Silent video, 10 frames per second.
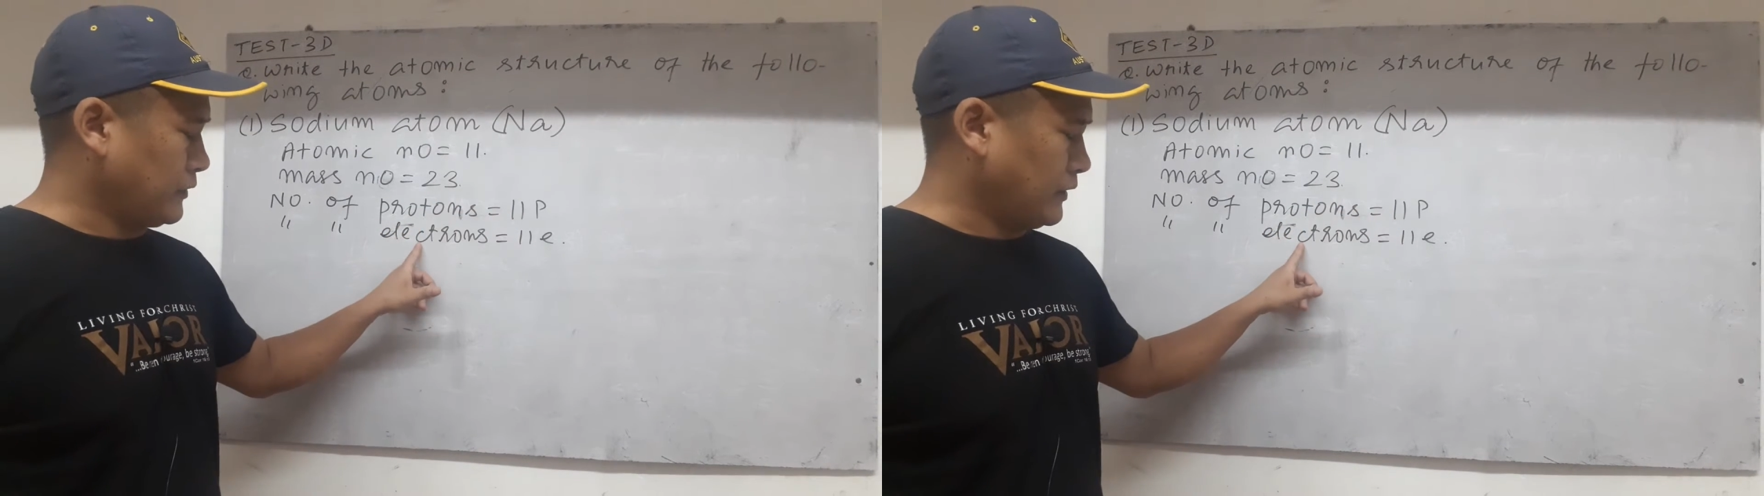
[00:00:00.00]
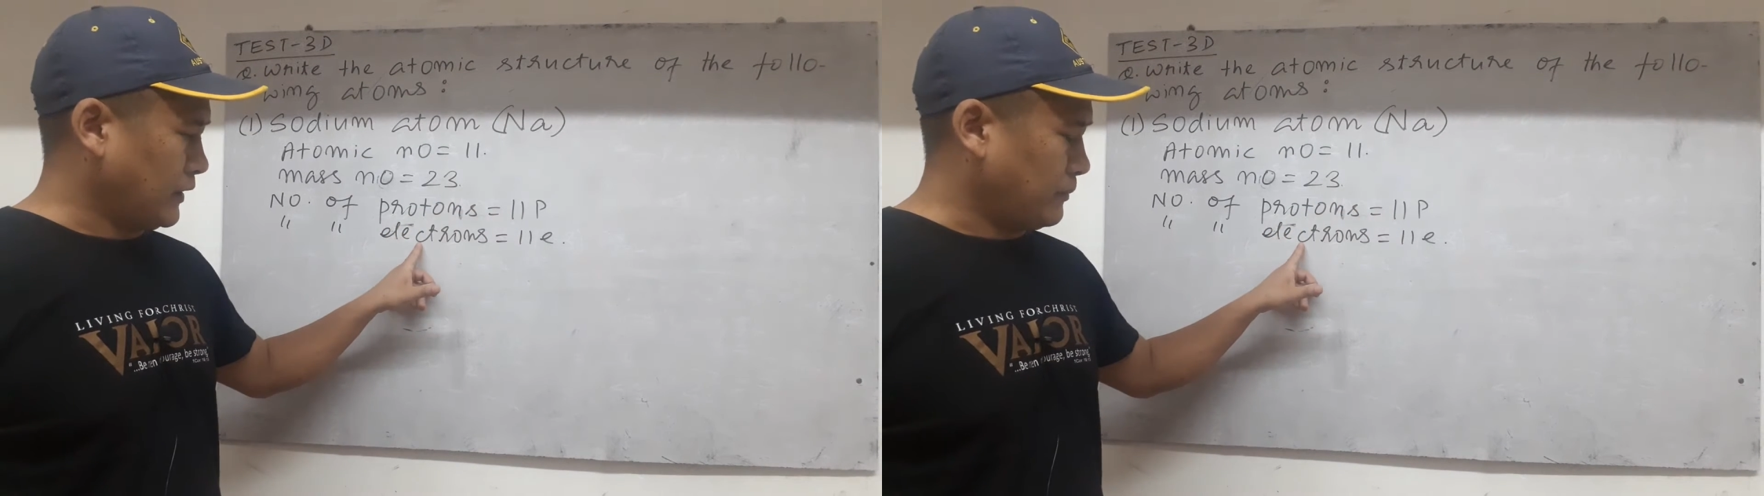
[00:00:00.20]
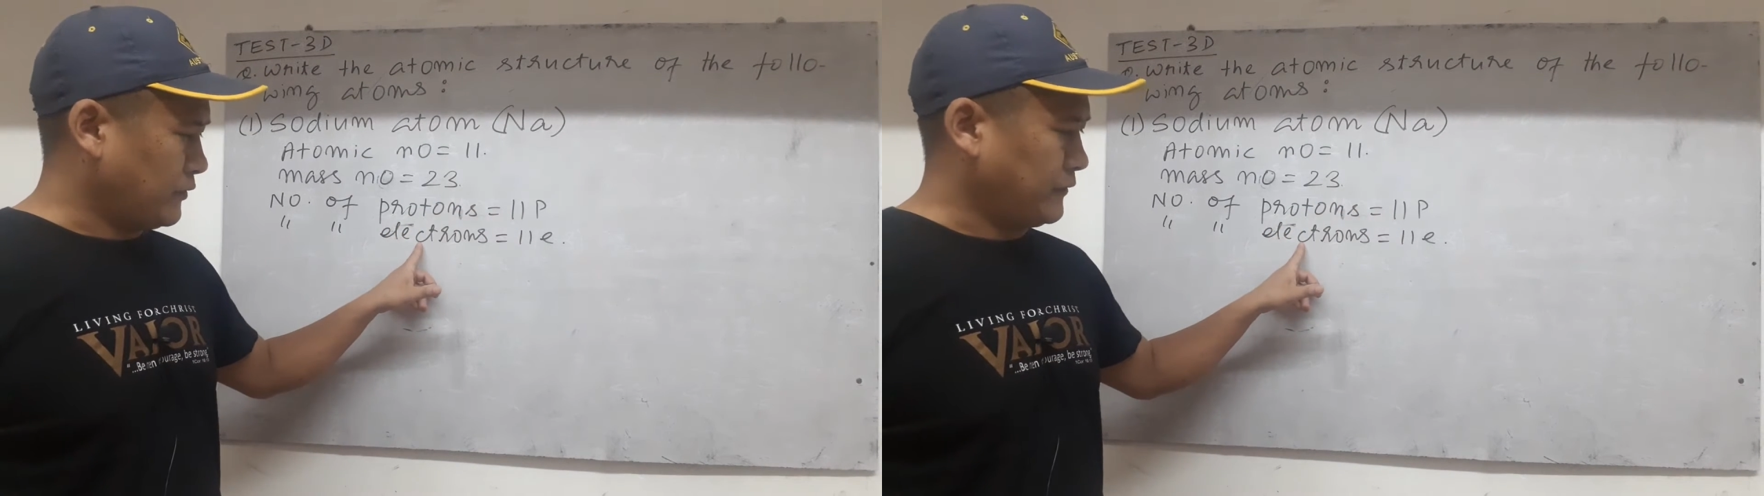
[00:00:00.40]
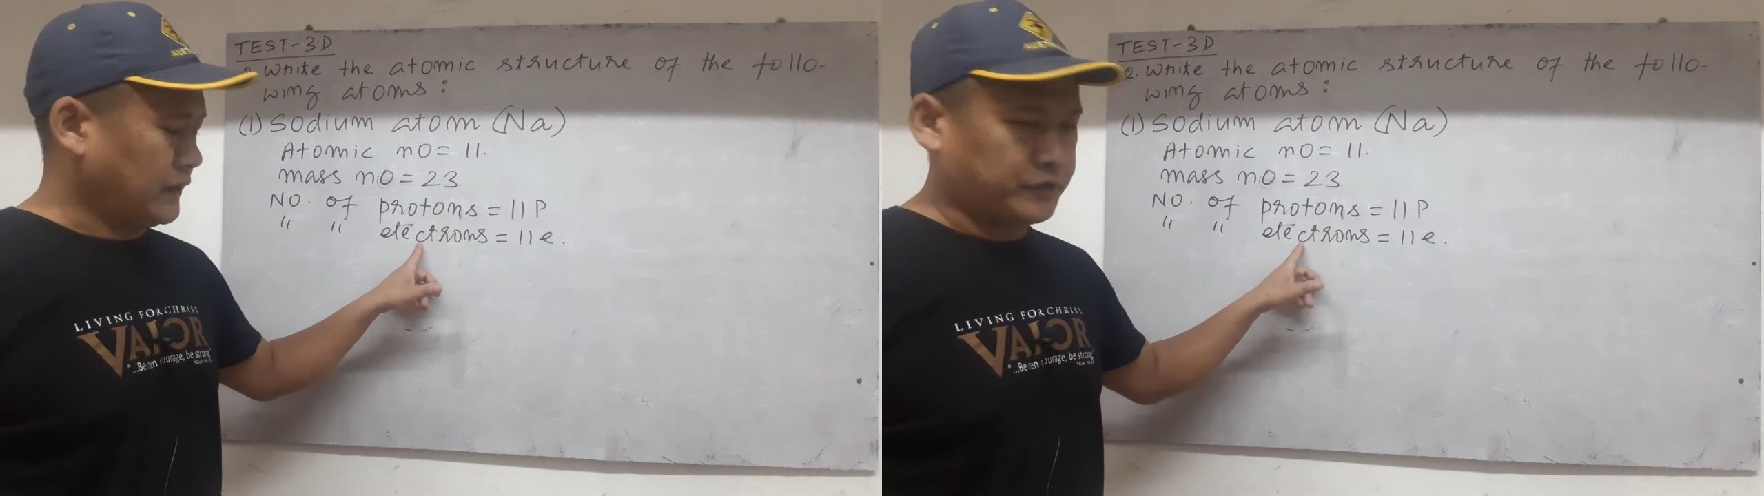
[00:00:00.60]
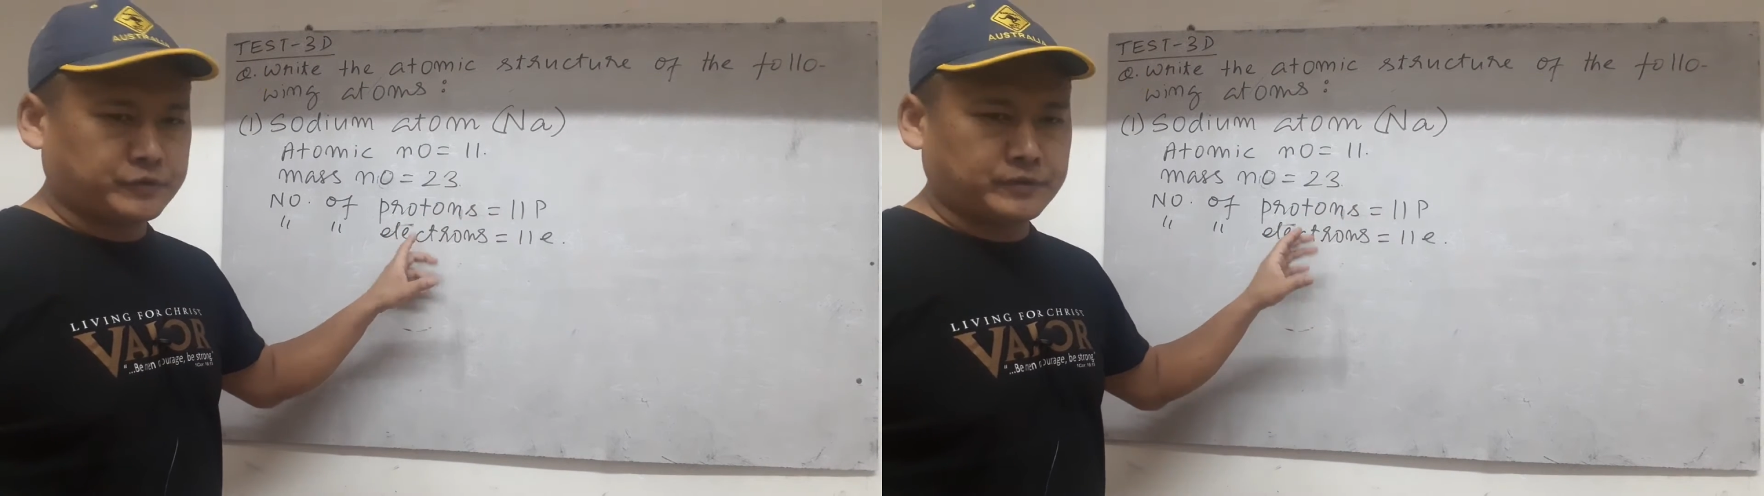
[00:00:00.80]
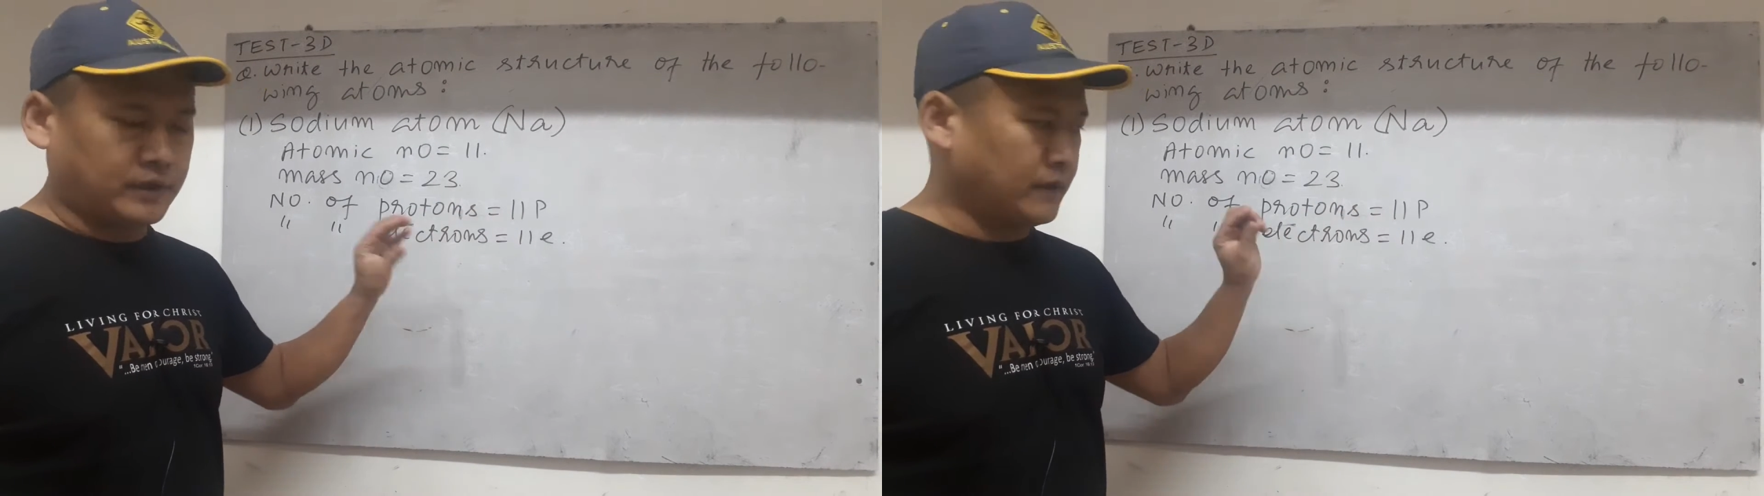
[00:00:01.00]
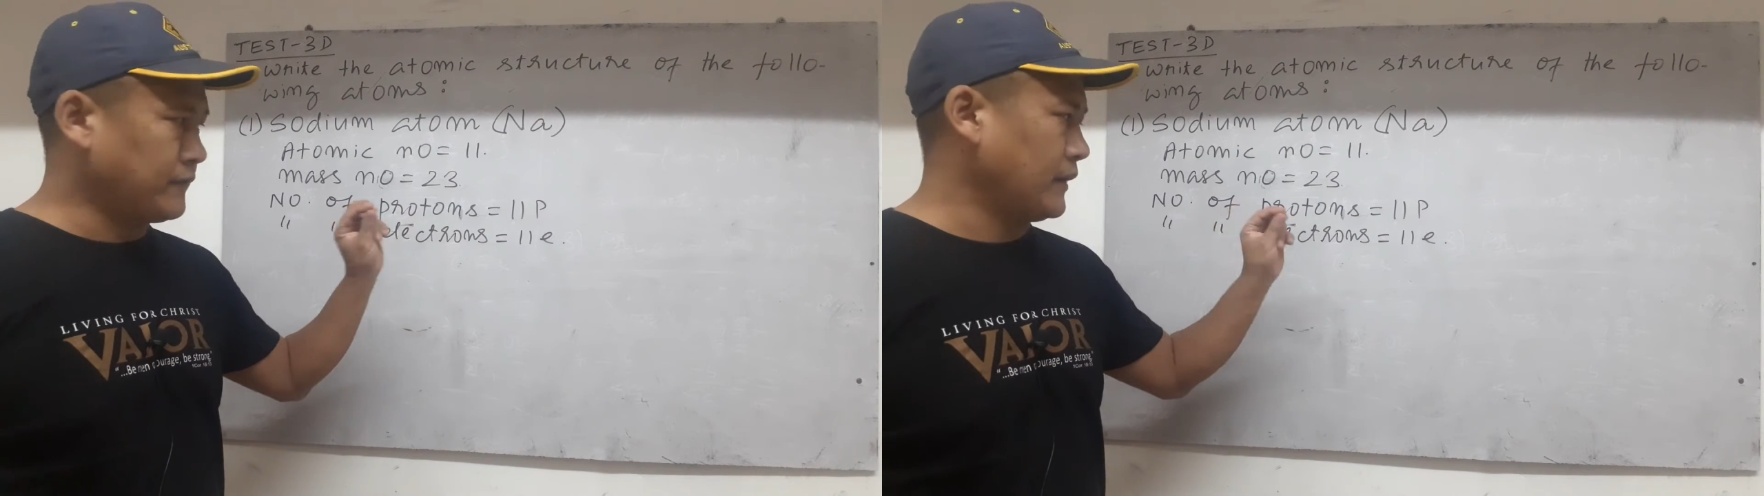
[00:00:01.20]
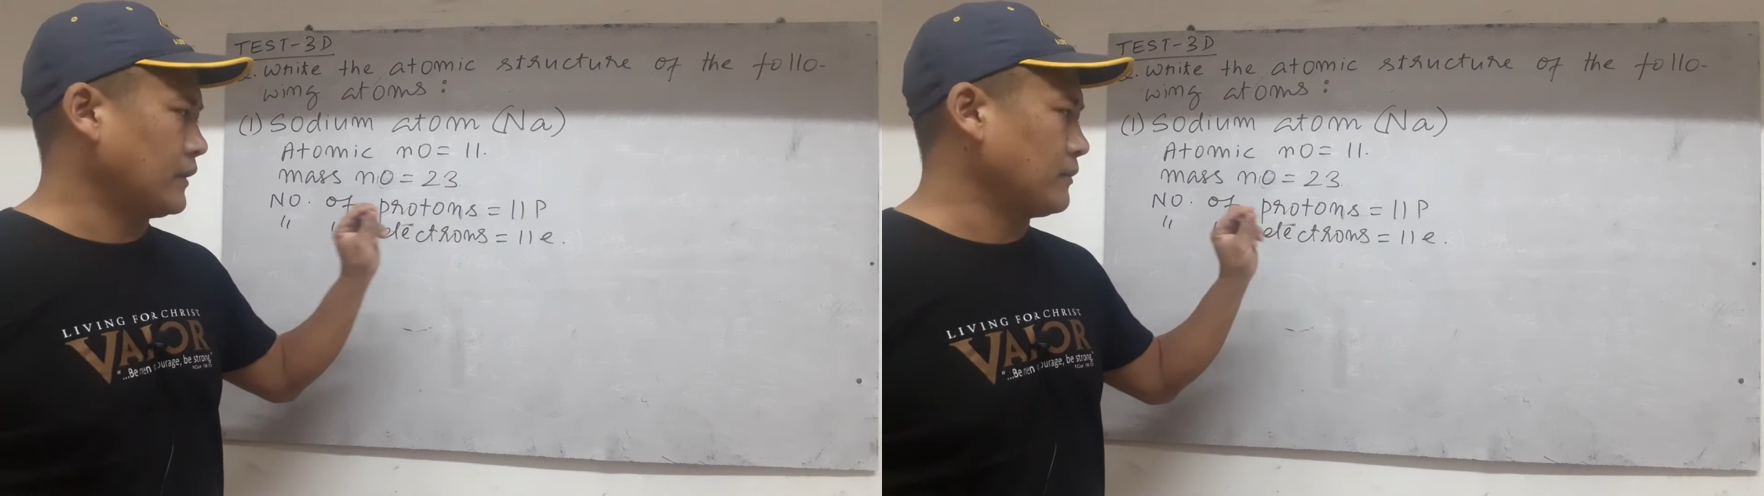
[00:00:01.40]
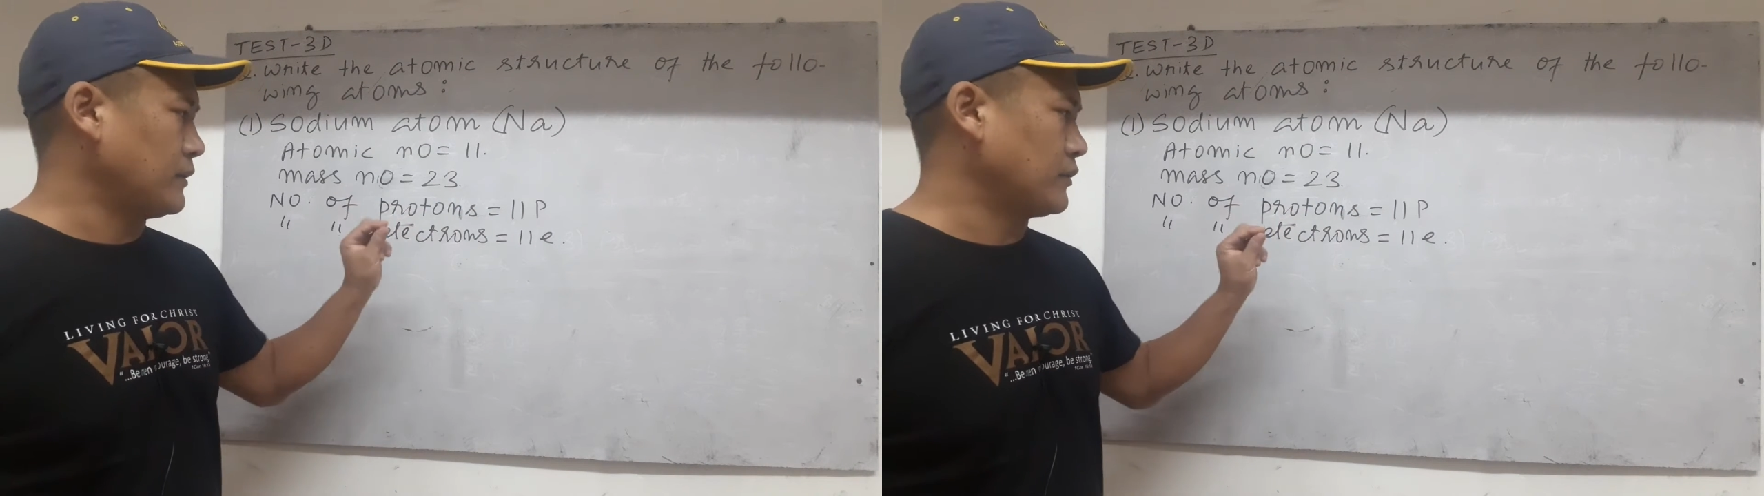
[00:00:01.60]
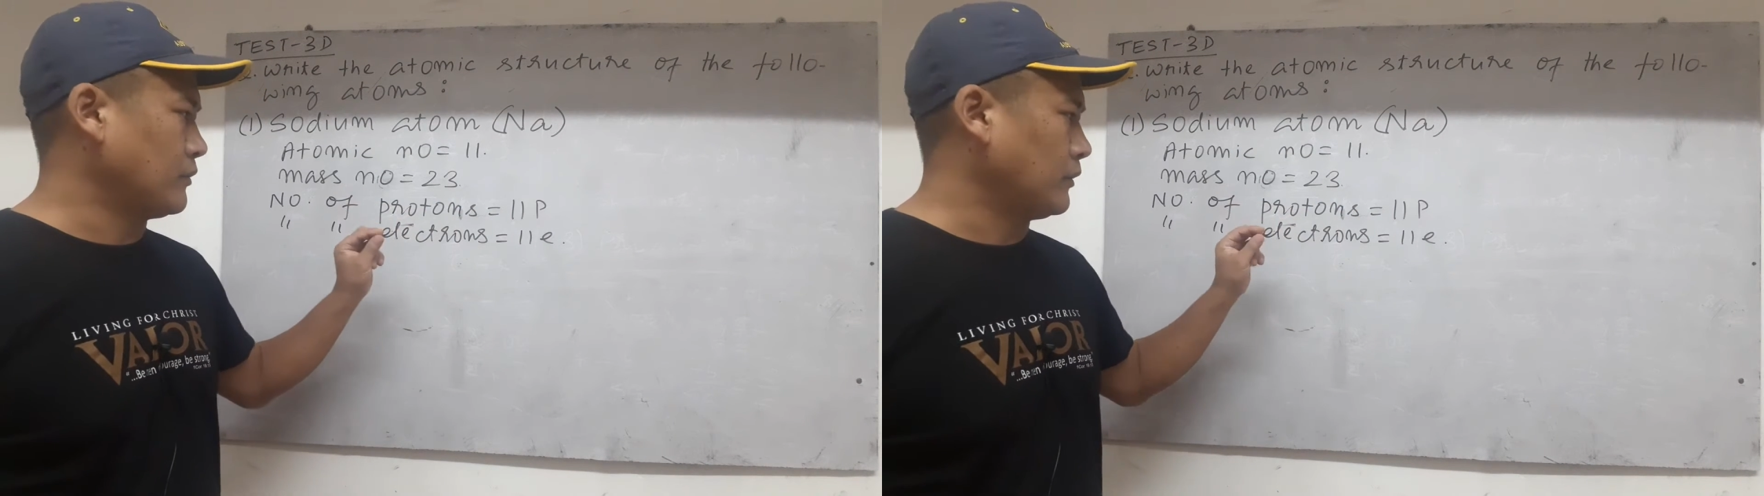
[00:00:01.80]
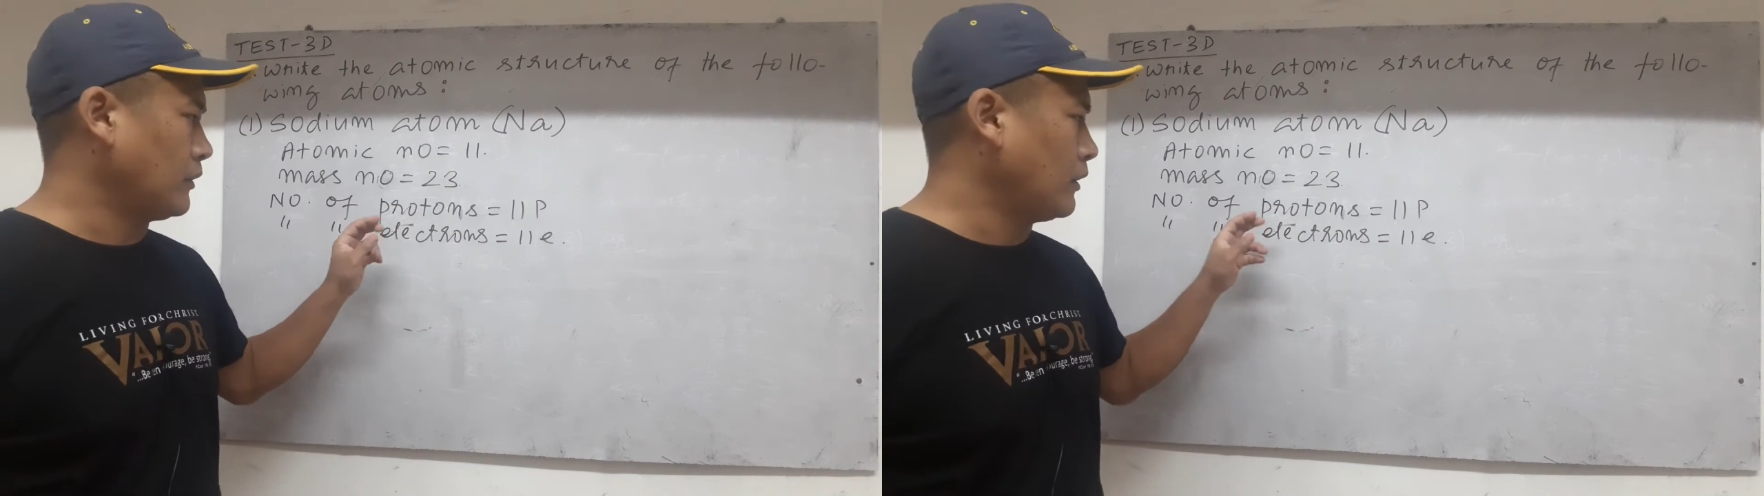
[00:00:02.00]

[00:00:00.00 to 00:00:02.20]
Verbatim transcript: the number of electrons every atom has got